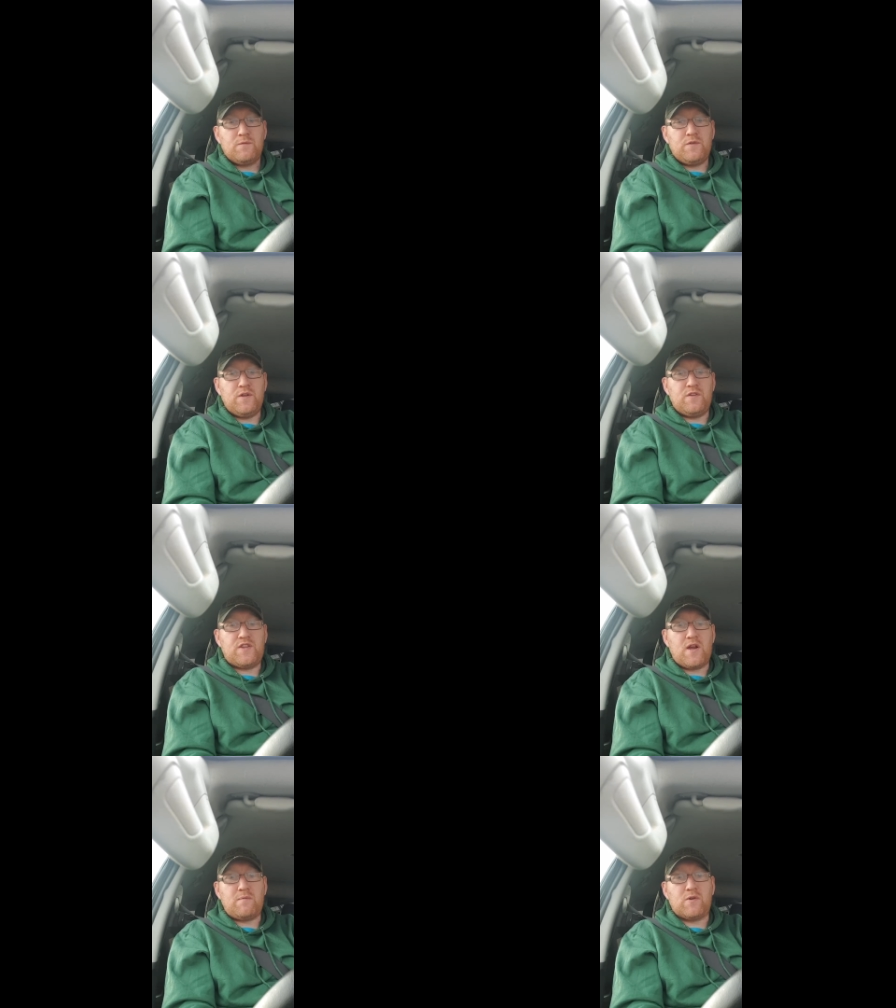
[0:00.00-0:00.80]
The
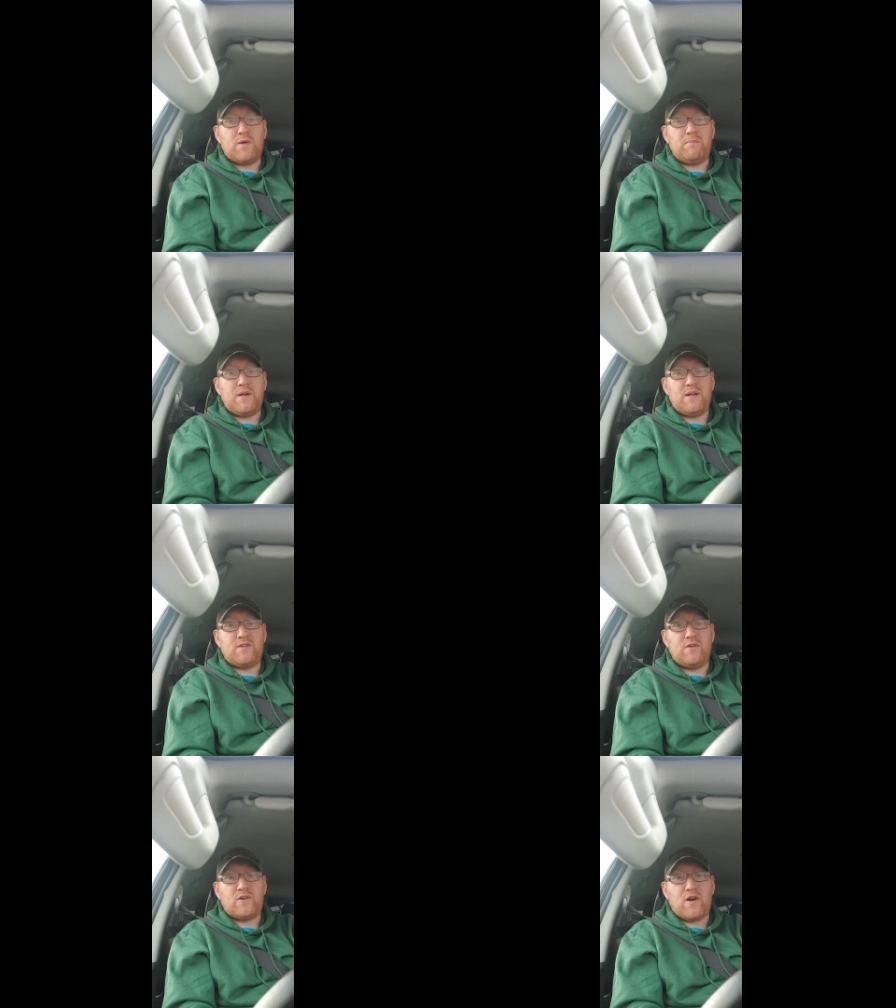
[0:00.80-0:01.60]
thermal can break
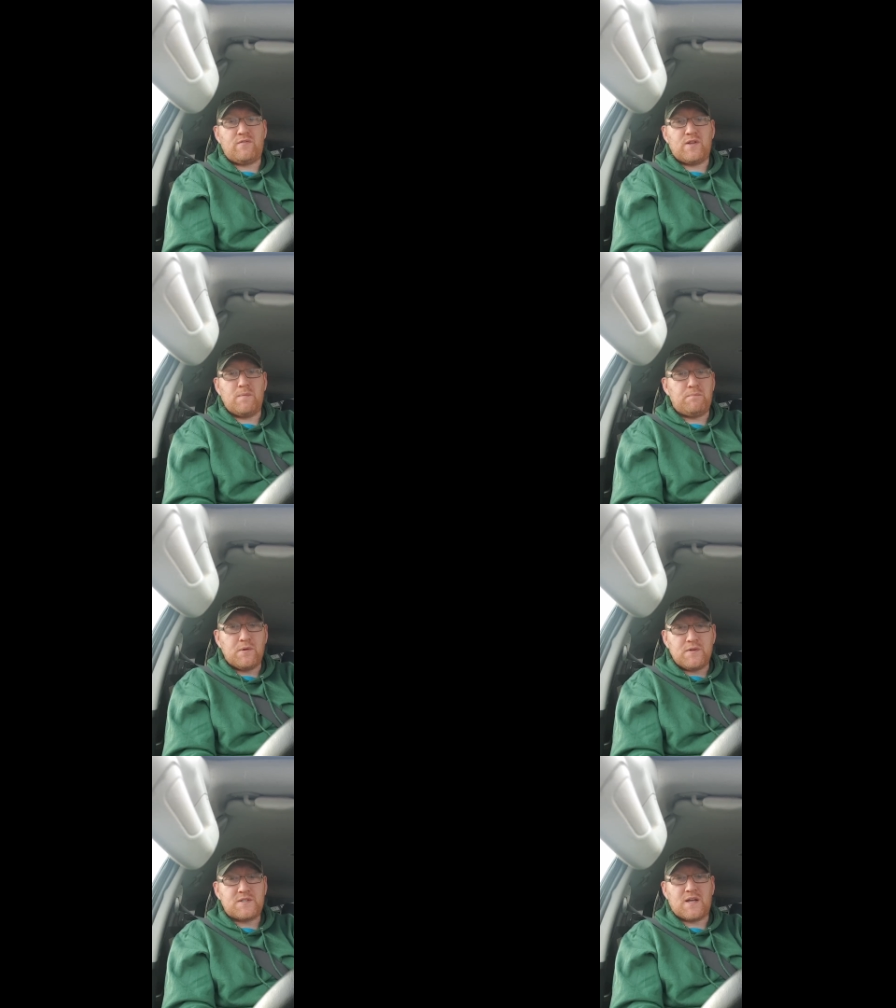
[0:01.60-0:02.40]
through cover that
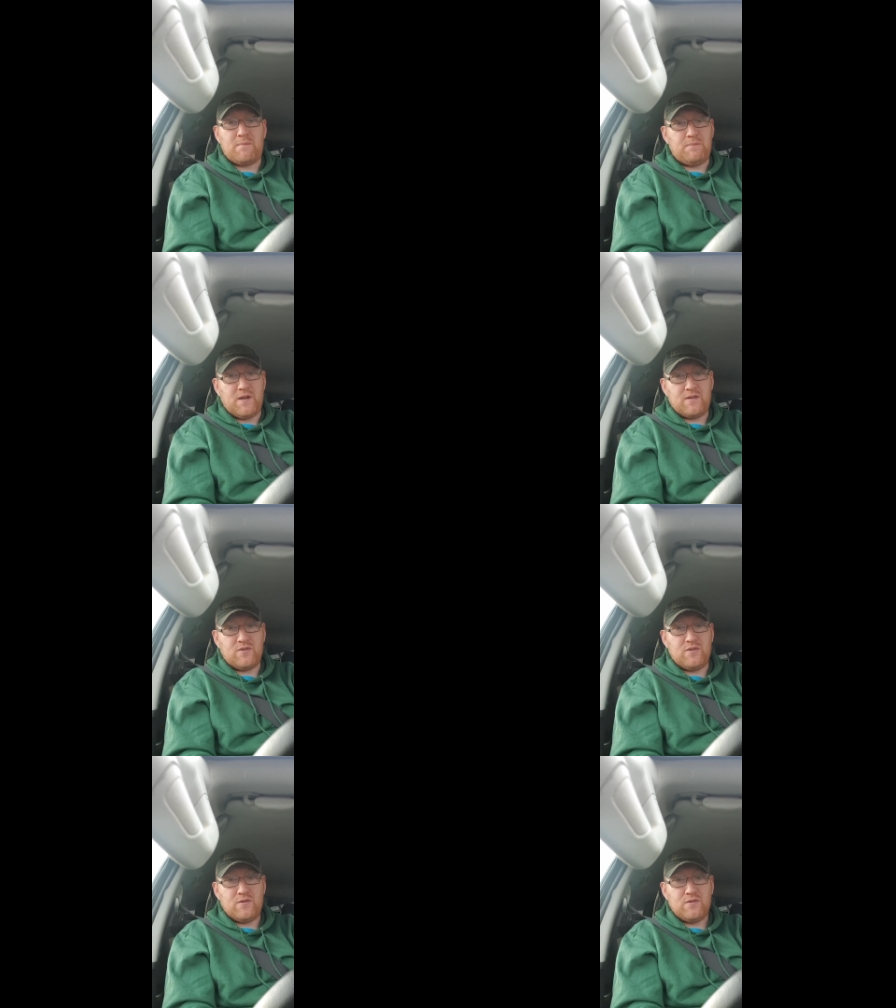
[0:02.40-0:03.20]
bullets can't break
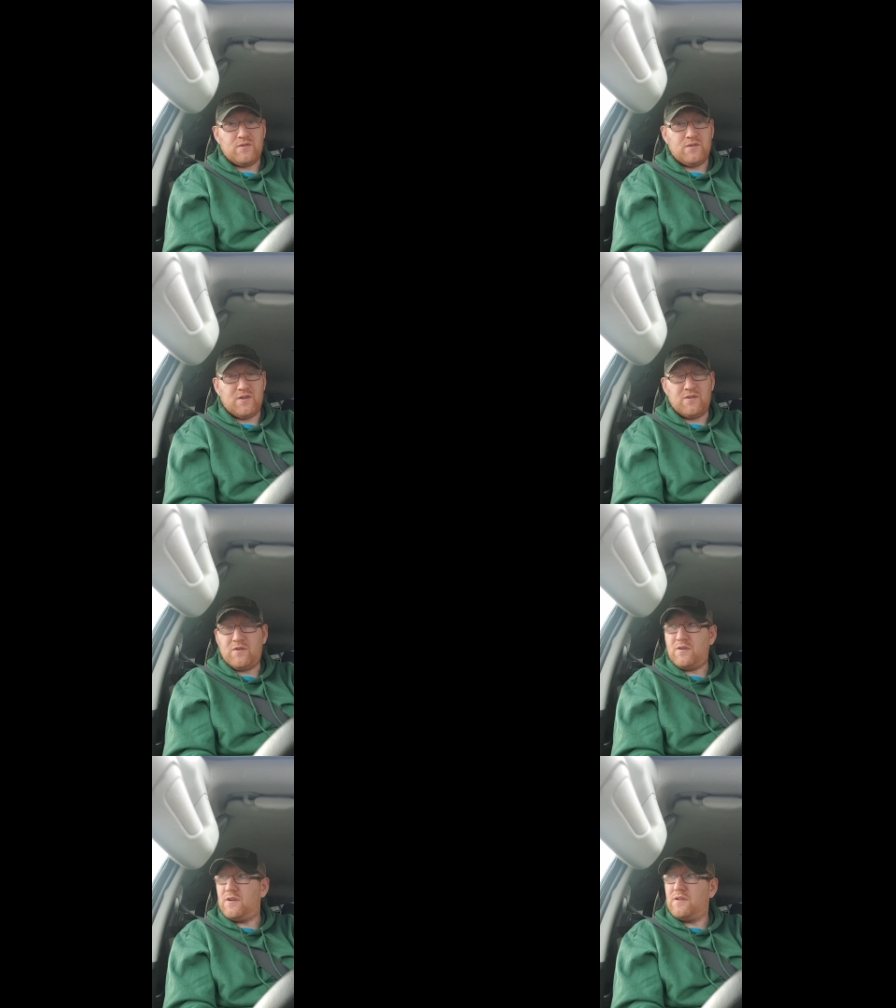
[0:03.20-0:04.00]
through. You
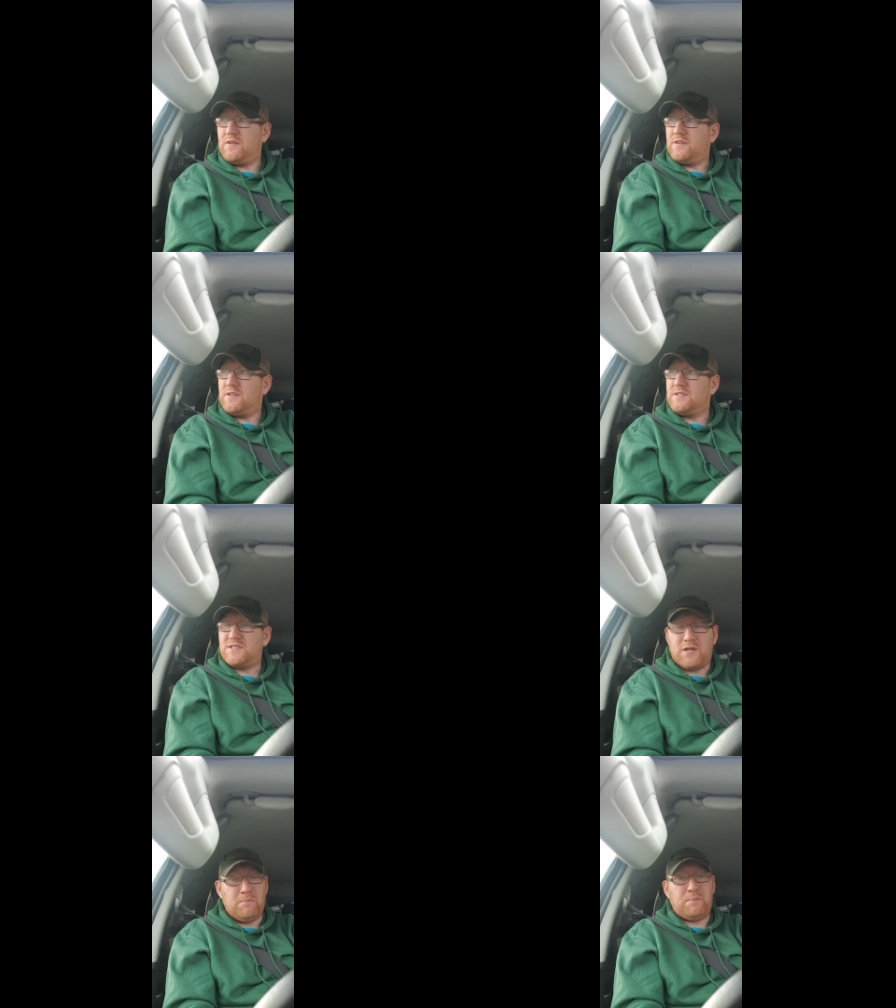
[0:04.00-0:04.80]
know, it's
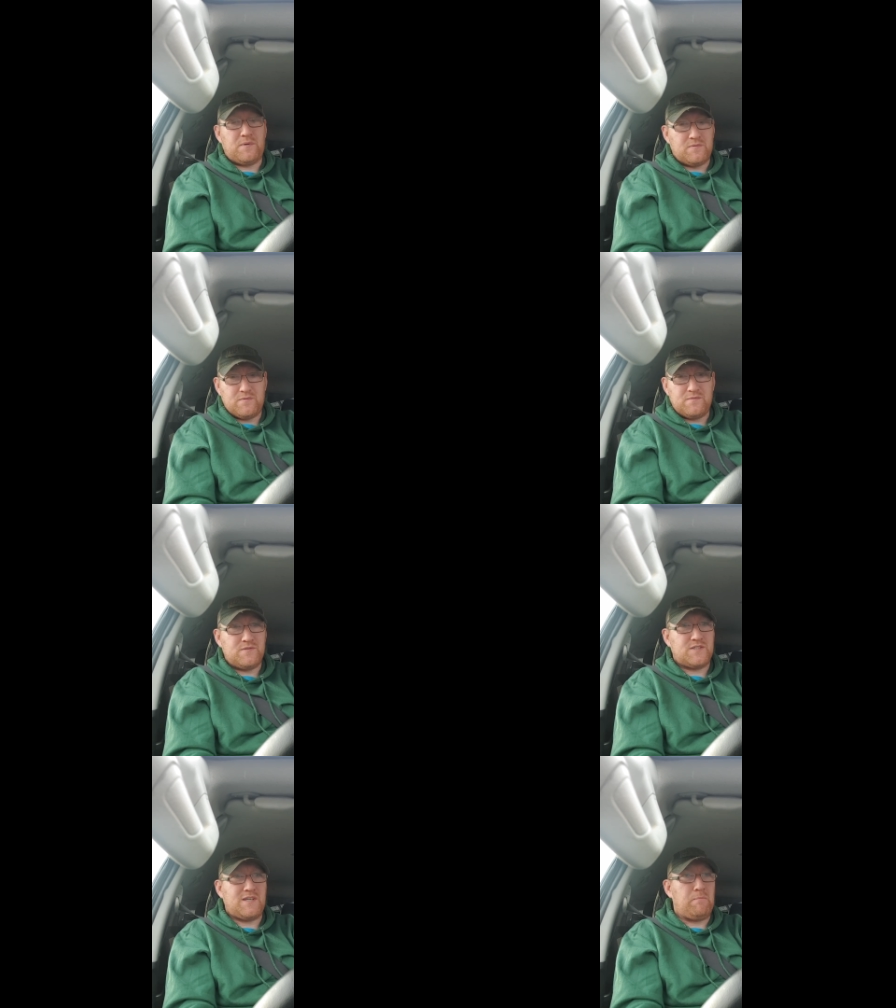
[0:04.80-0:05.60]
simple
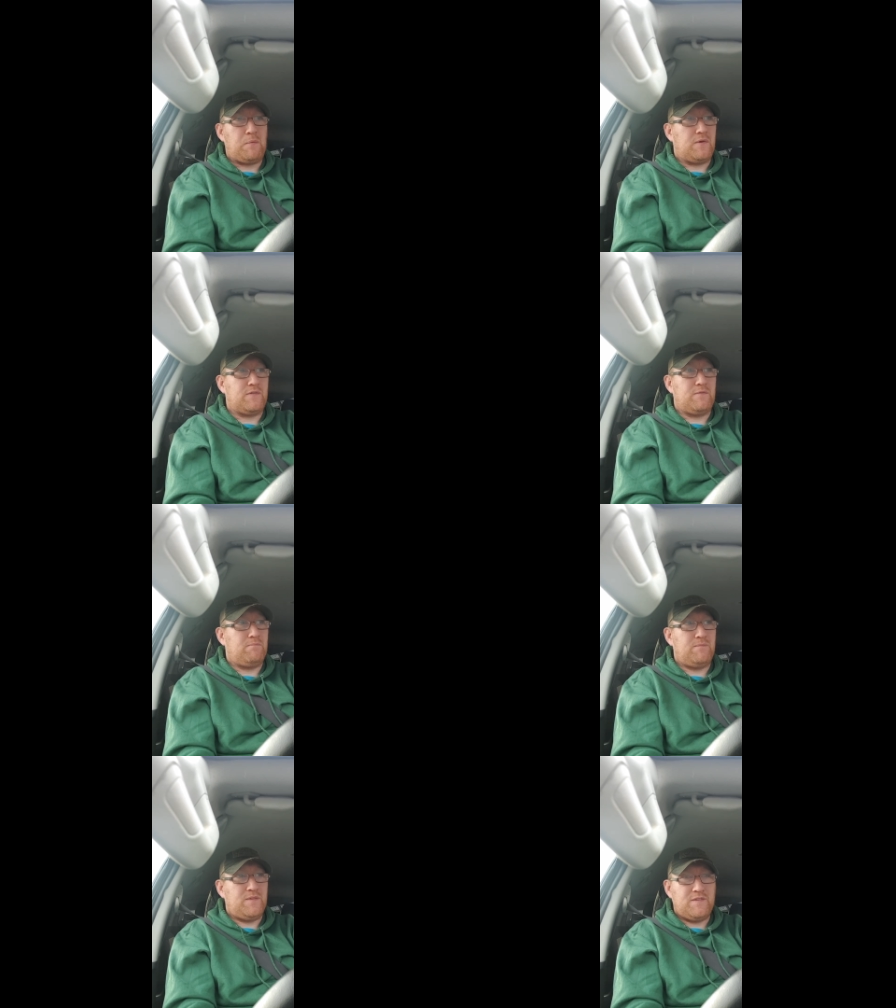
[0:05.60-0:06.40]

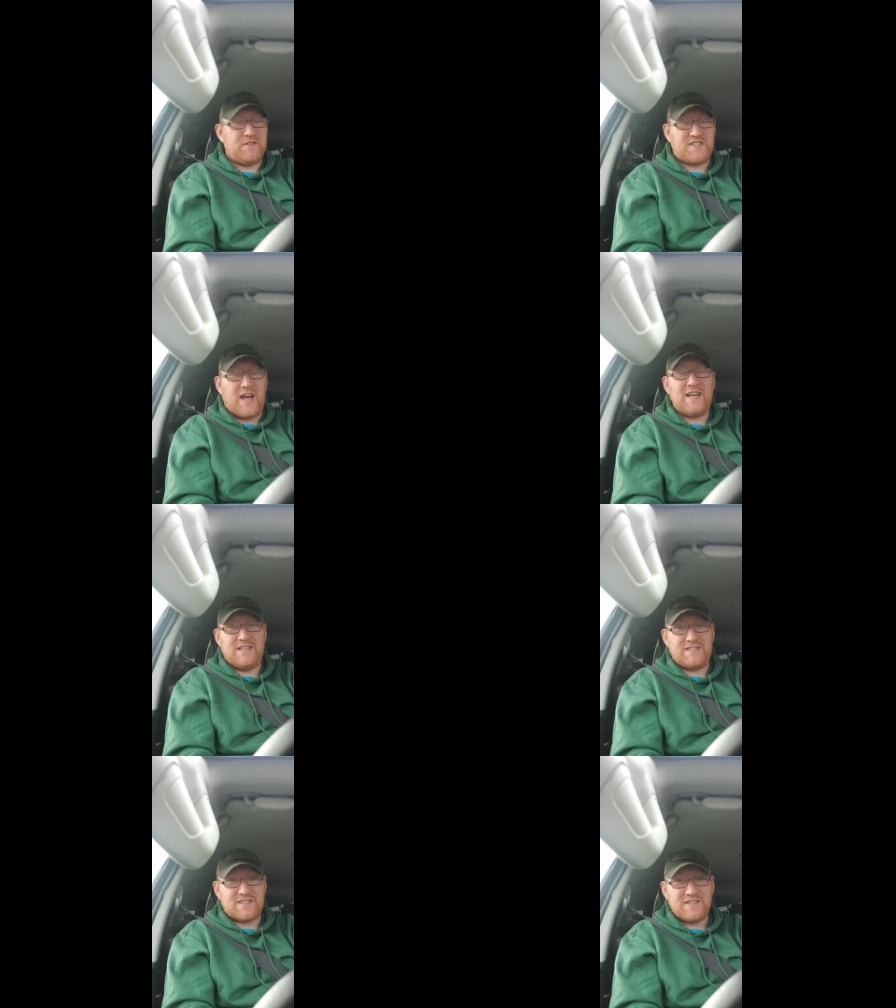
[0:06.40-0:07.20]

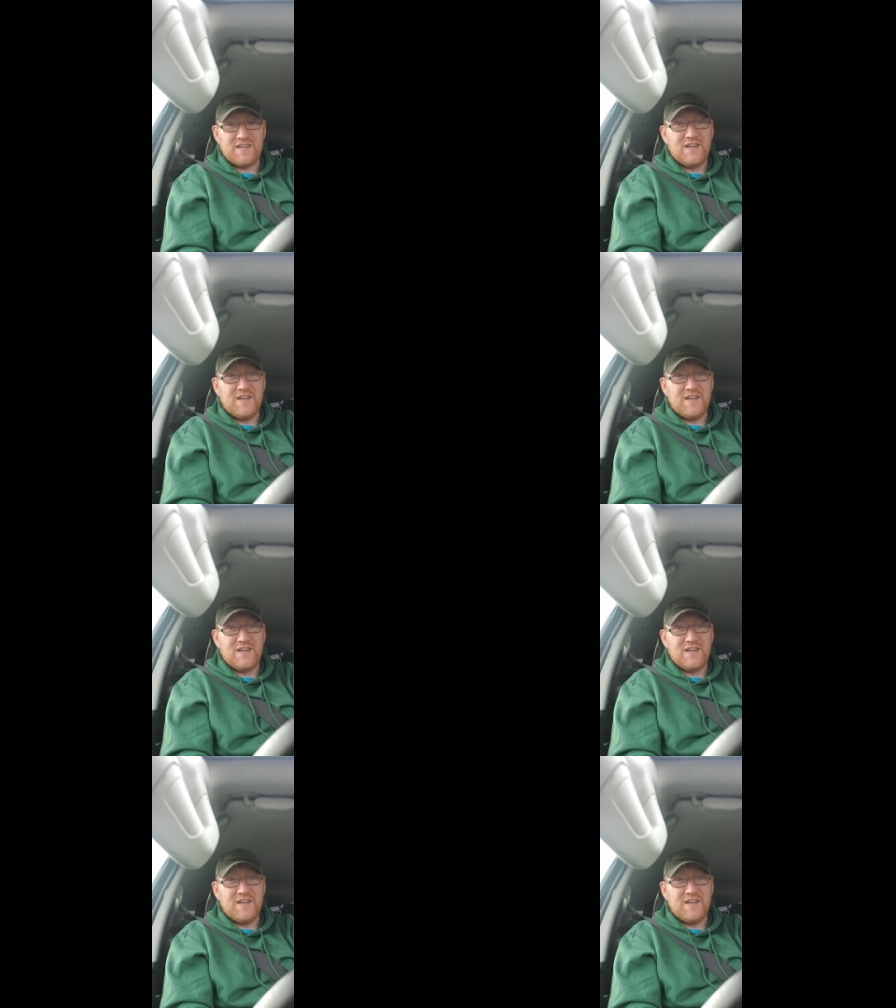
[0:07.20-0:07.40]
science.